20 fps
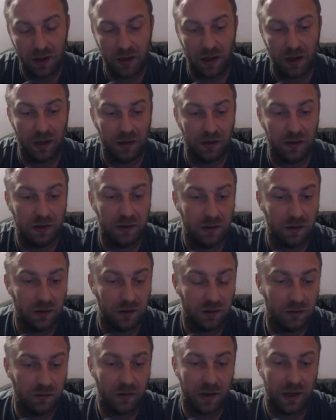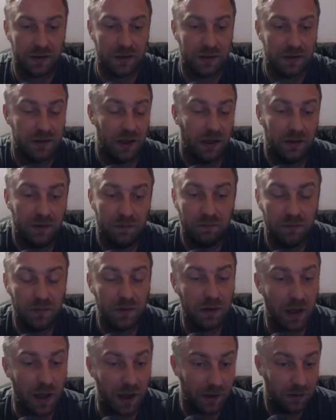and as I said,
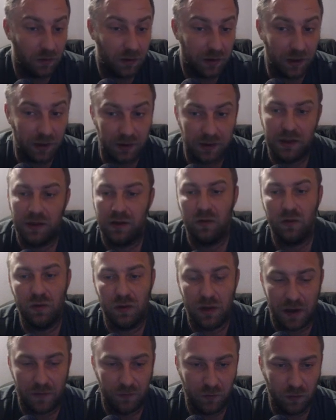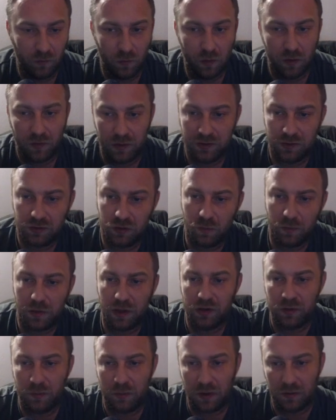I don't think that you have to worry so
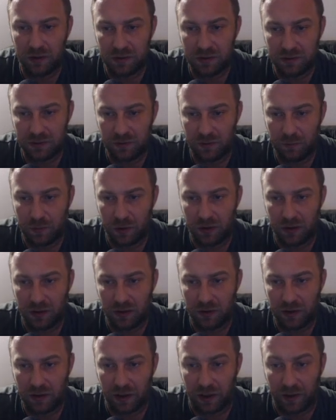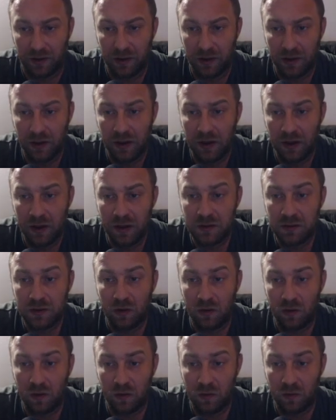much about this particular line.
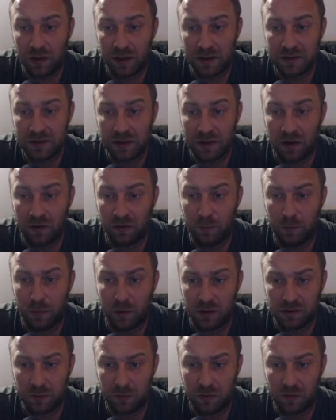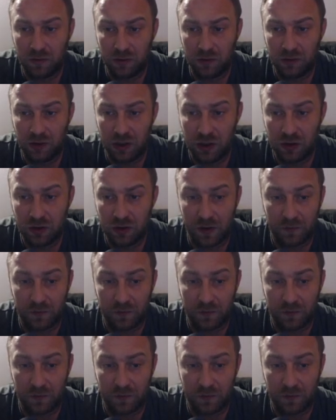So let's see now the possible continuation